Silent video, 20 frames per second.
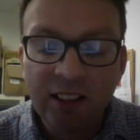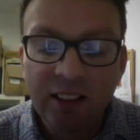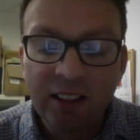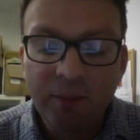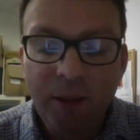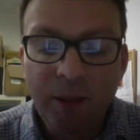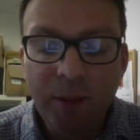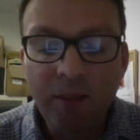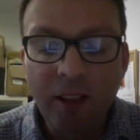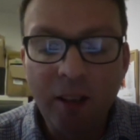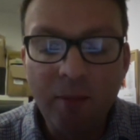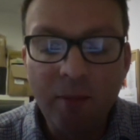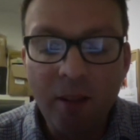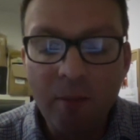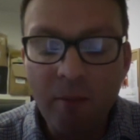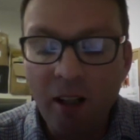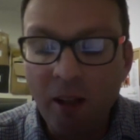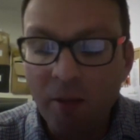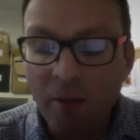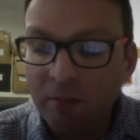People like my
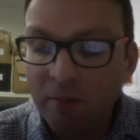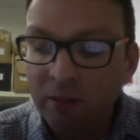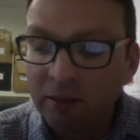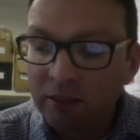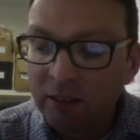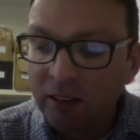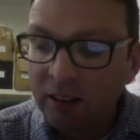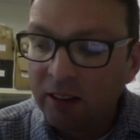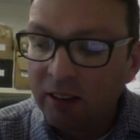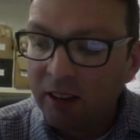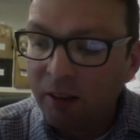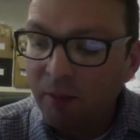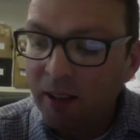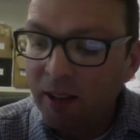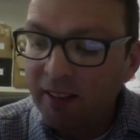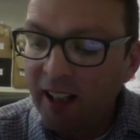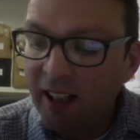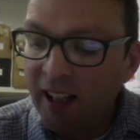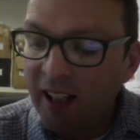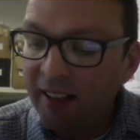mum and my
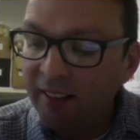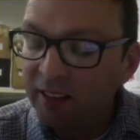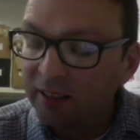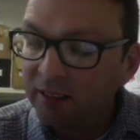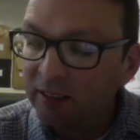dad.